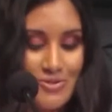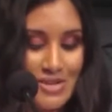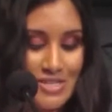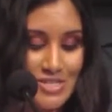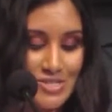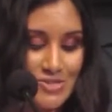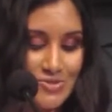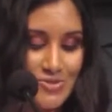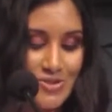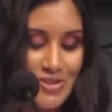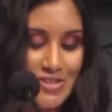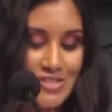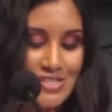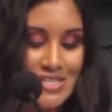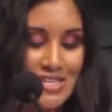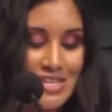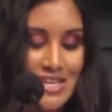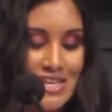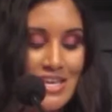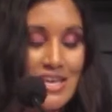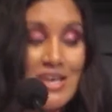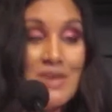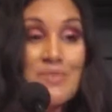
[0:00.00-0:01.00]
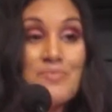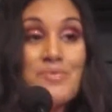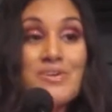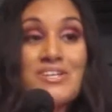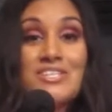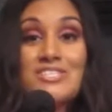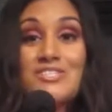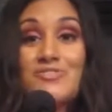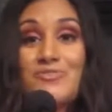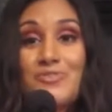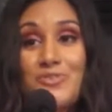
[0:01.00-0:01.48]
Restaurant,
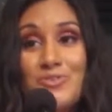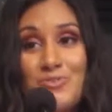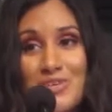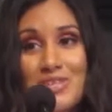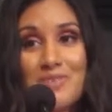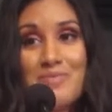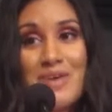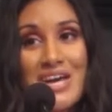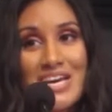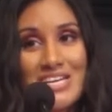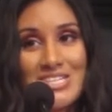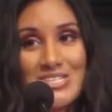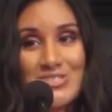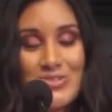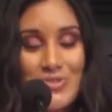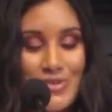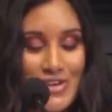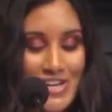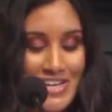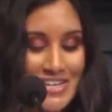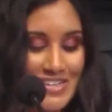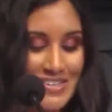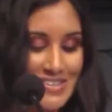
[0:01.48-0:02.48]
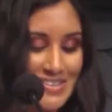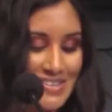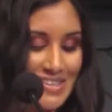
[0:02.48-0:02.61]
but it's food with a backstory.